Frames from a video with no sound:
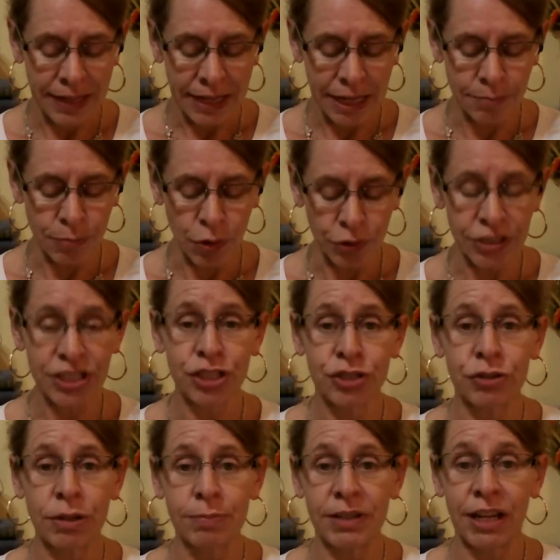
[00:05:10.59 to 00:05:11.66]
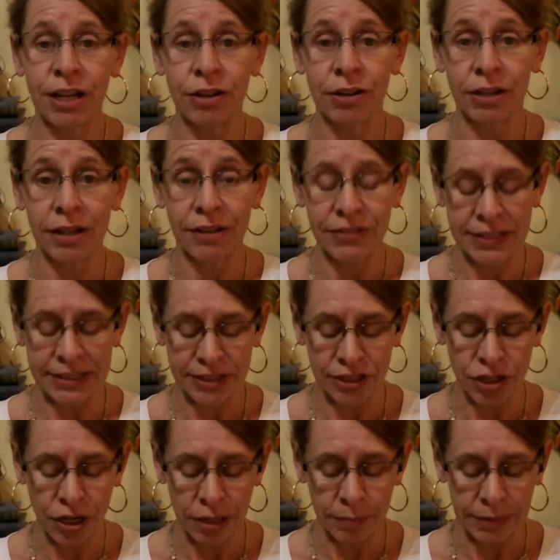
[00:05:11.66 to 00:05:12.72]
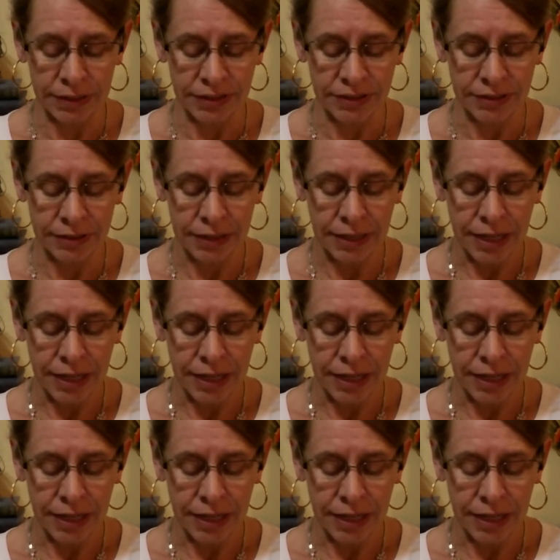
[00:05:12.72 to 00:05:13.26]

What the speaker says: And Moses stripped Aaron of his garments,